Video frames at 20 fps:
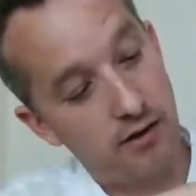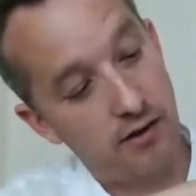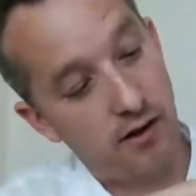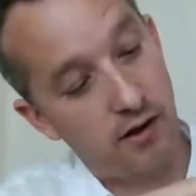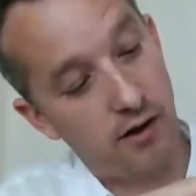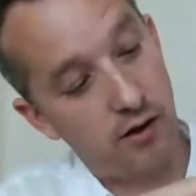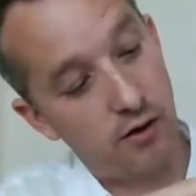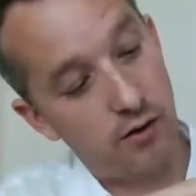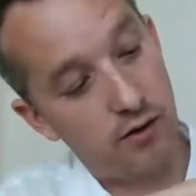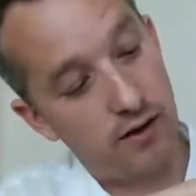
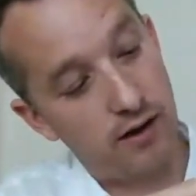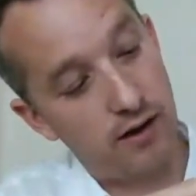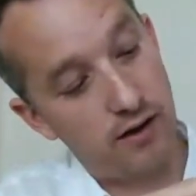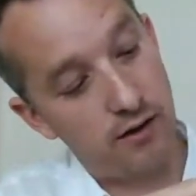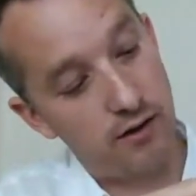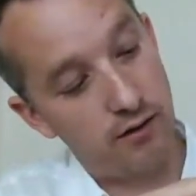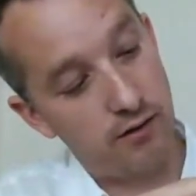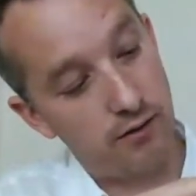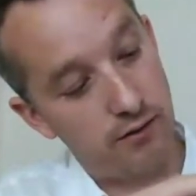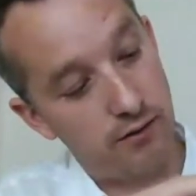So
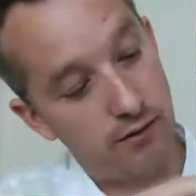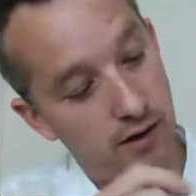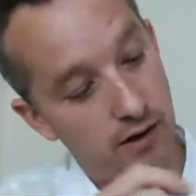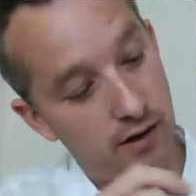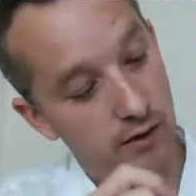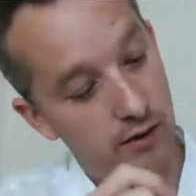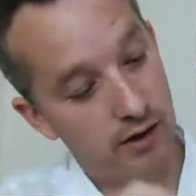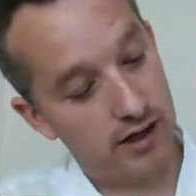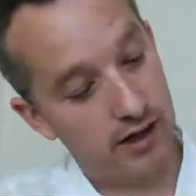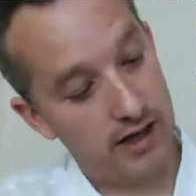that's
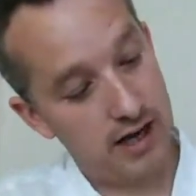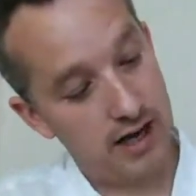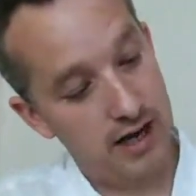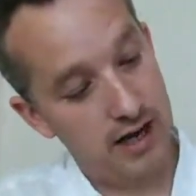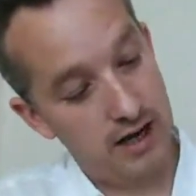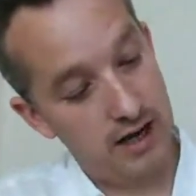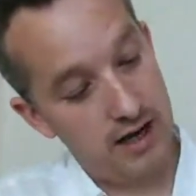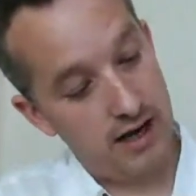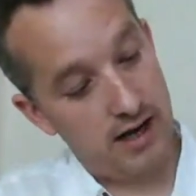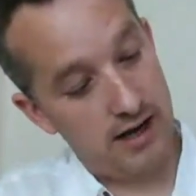okay.
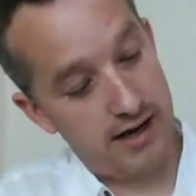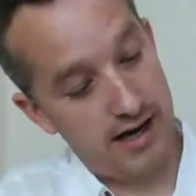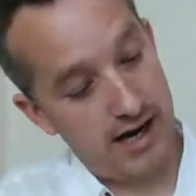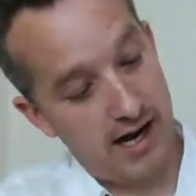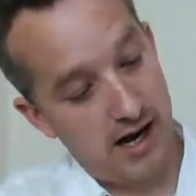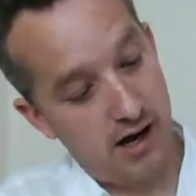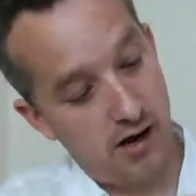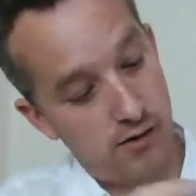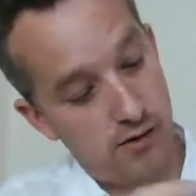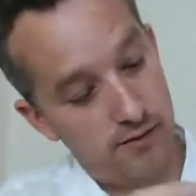And
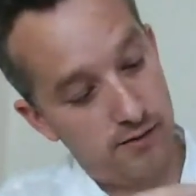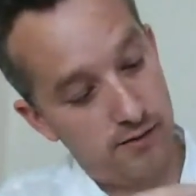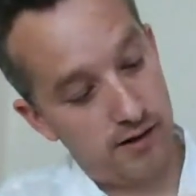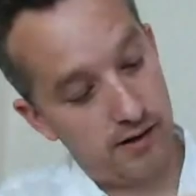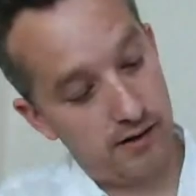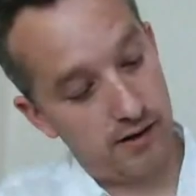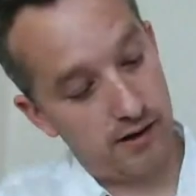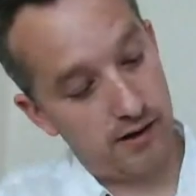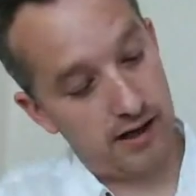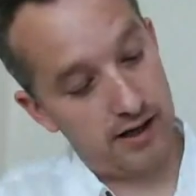now
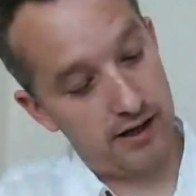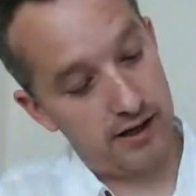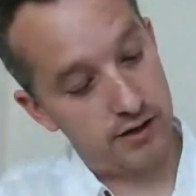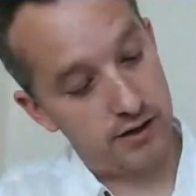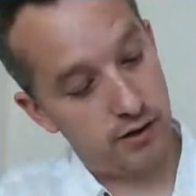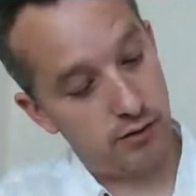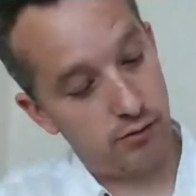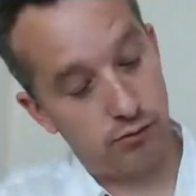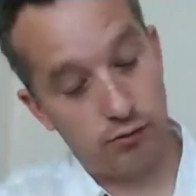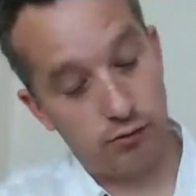I'm going to hit
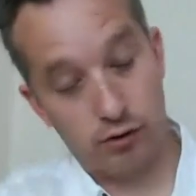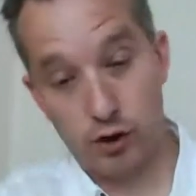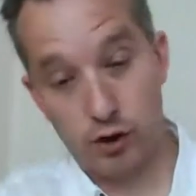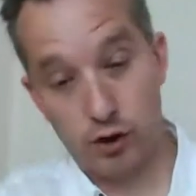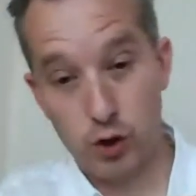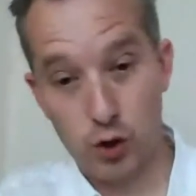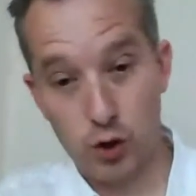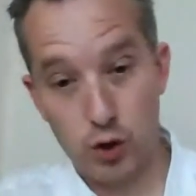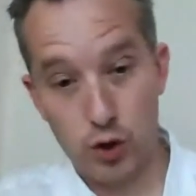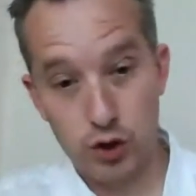
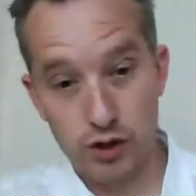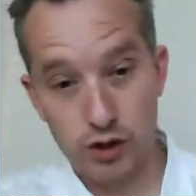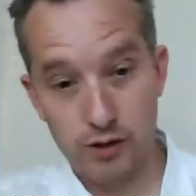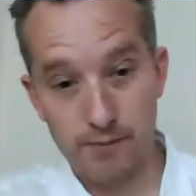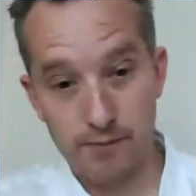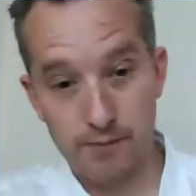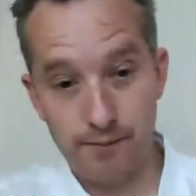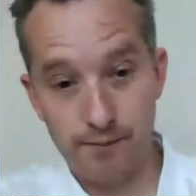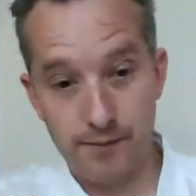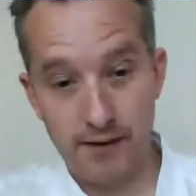record,
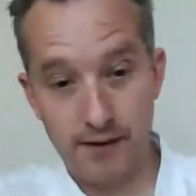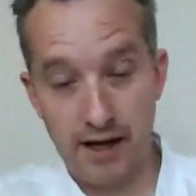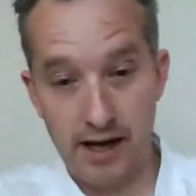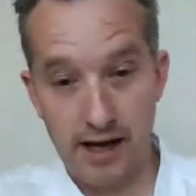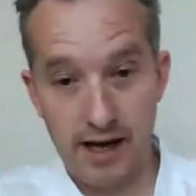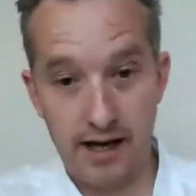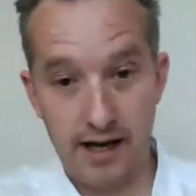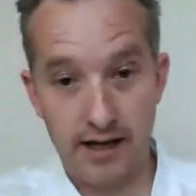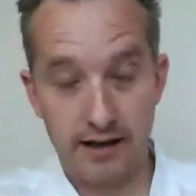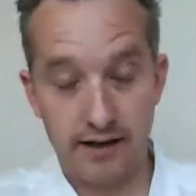
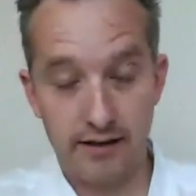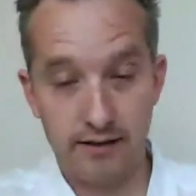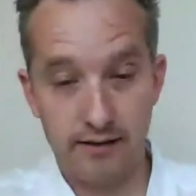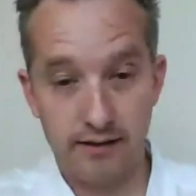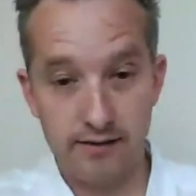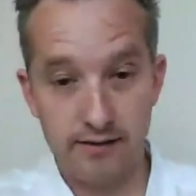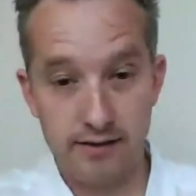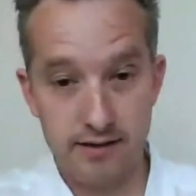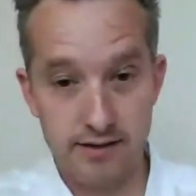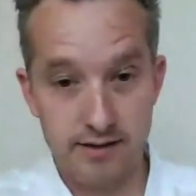
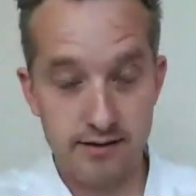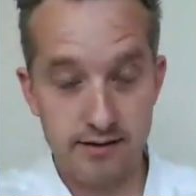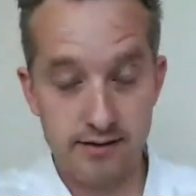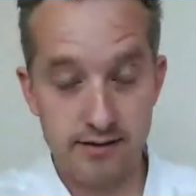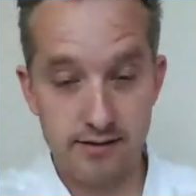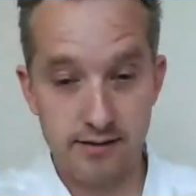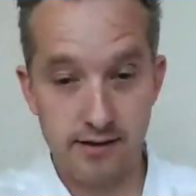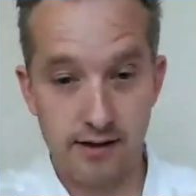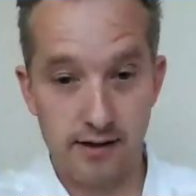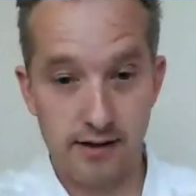and just
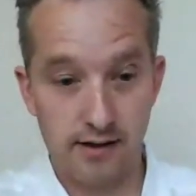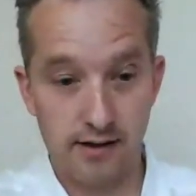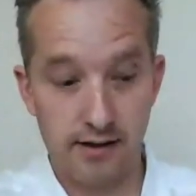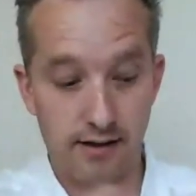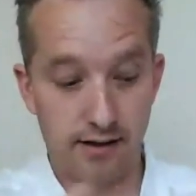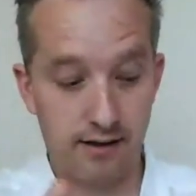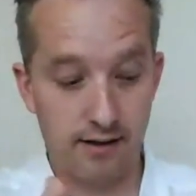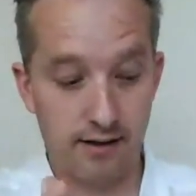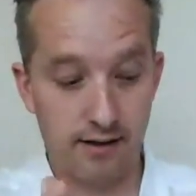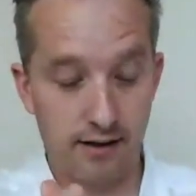
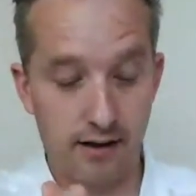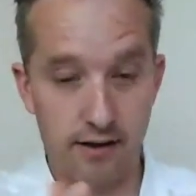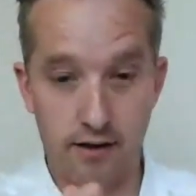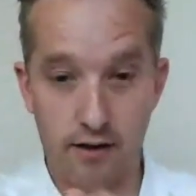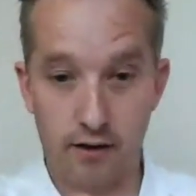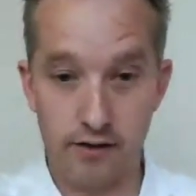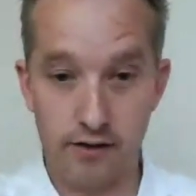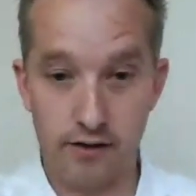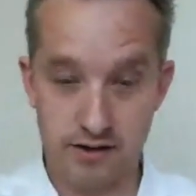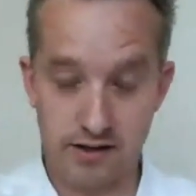so
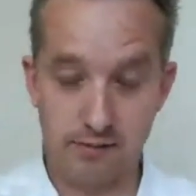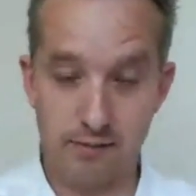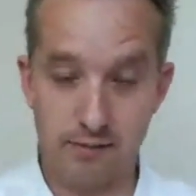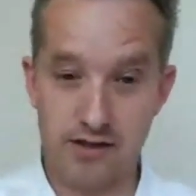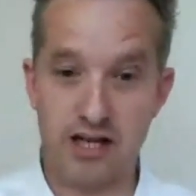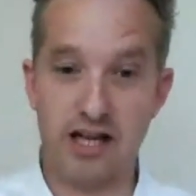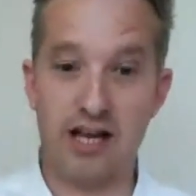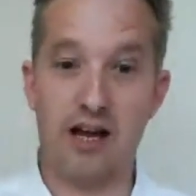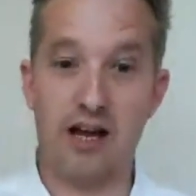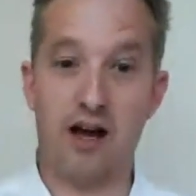just
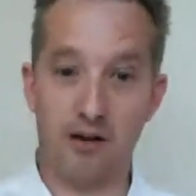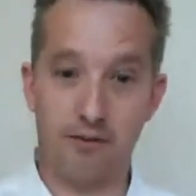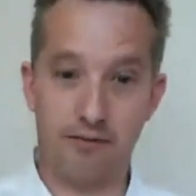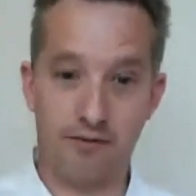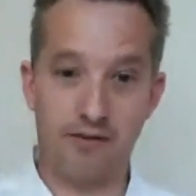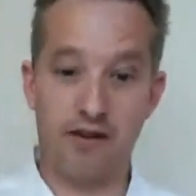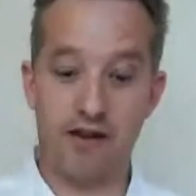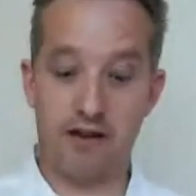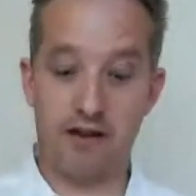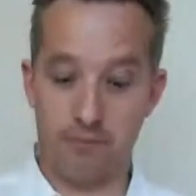imagine here,
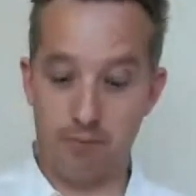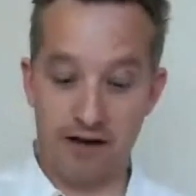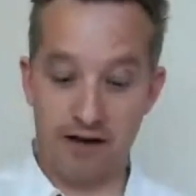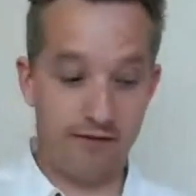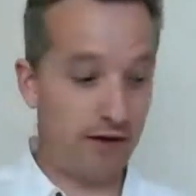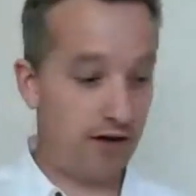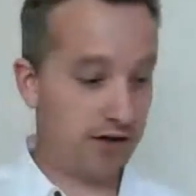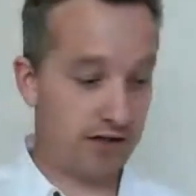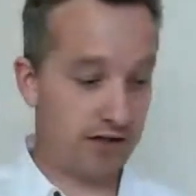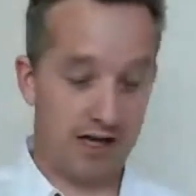this is my
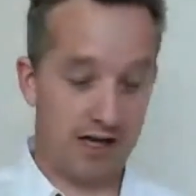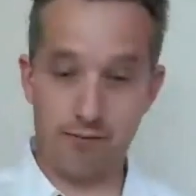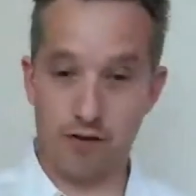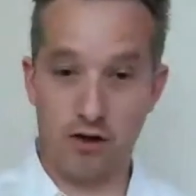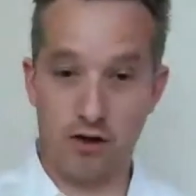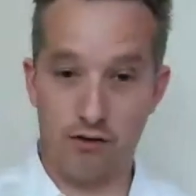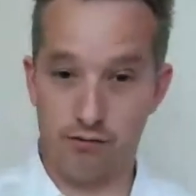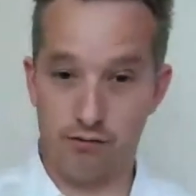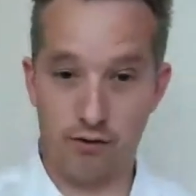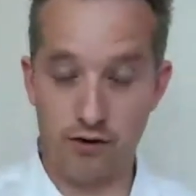first. I haven't
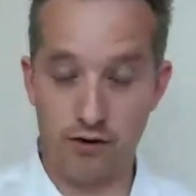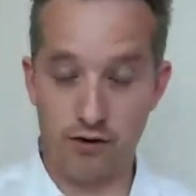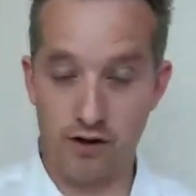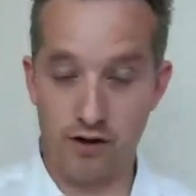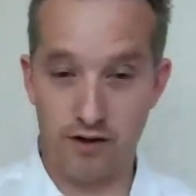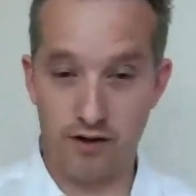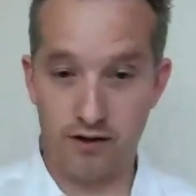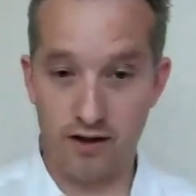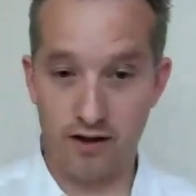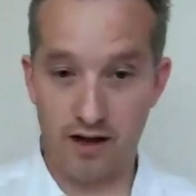gone through
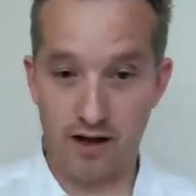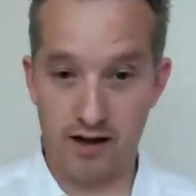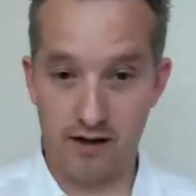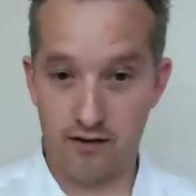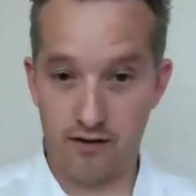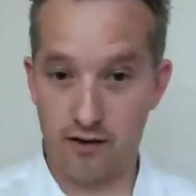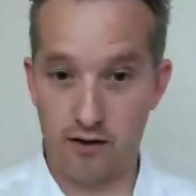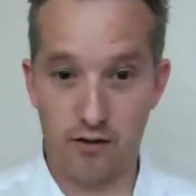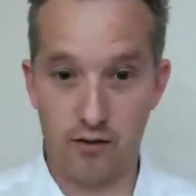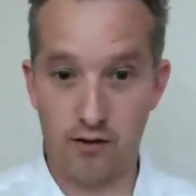this yet,
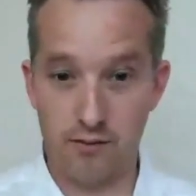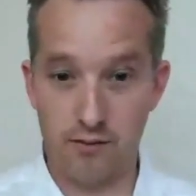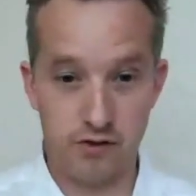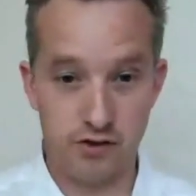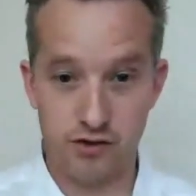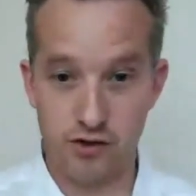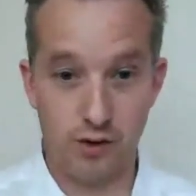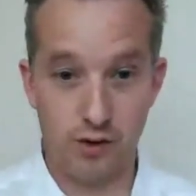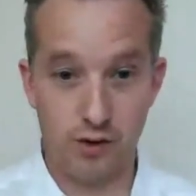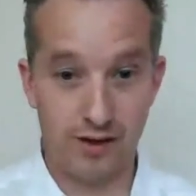so I'm
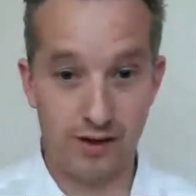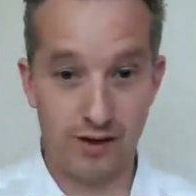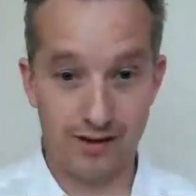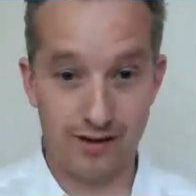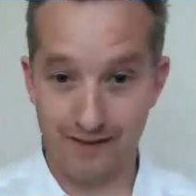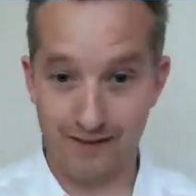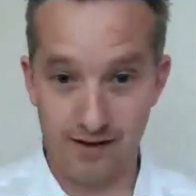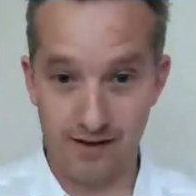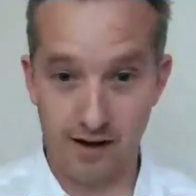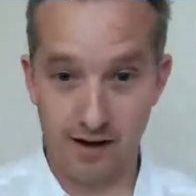just doing
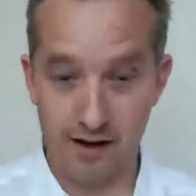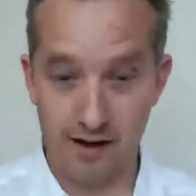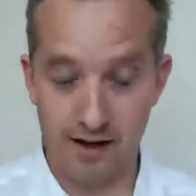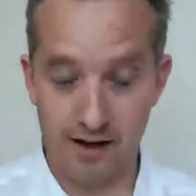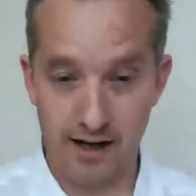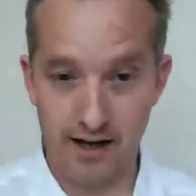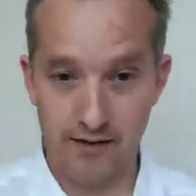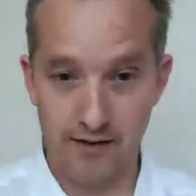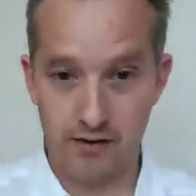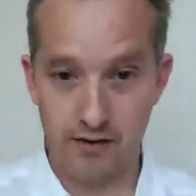this
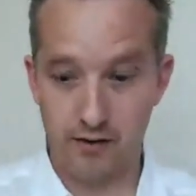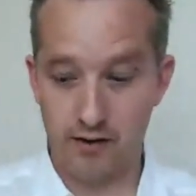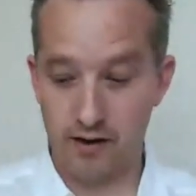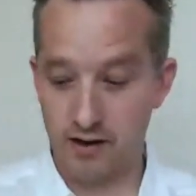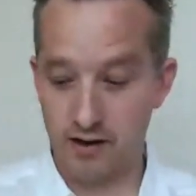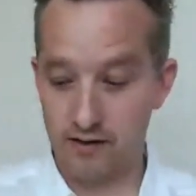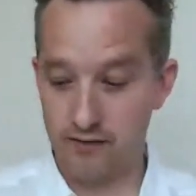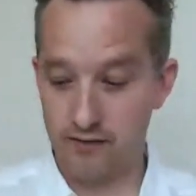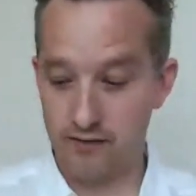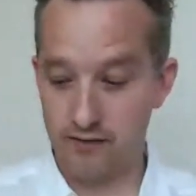live. So
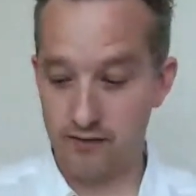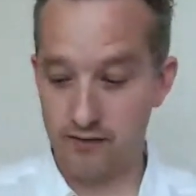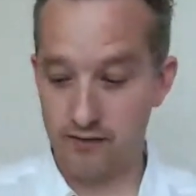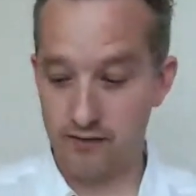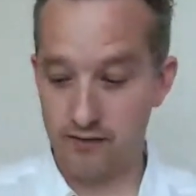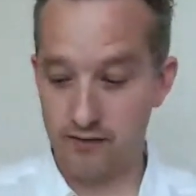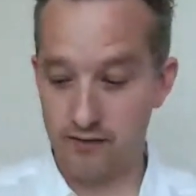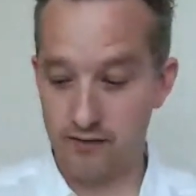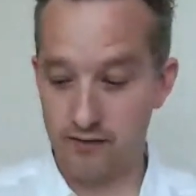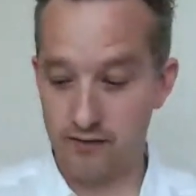I've
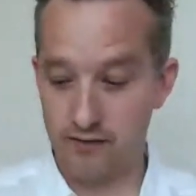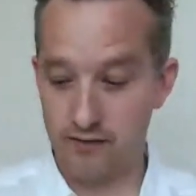never